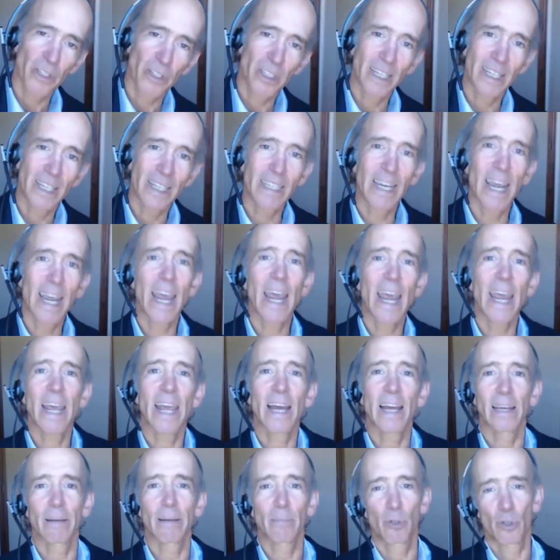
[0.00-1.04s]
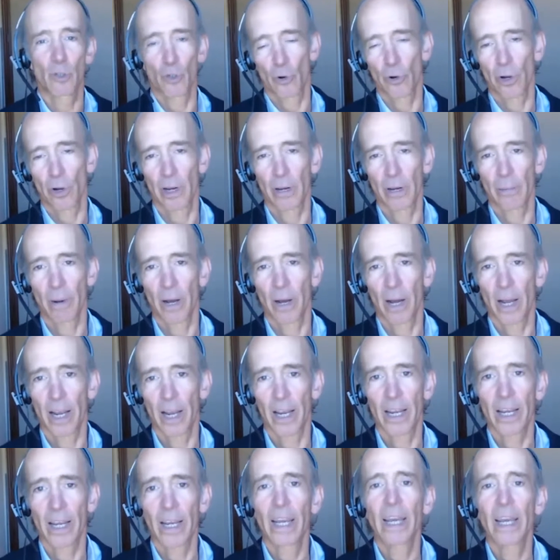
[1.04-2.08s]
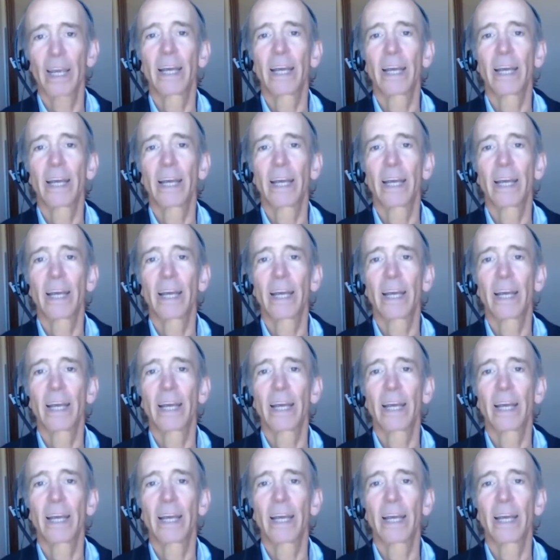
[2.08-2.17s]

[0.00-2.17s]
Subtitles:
And today I am joined by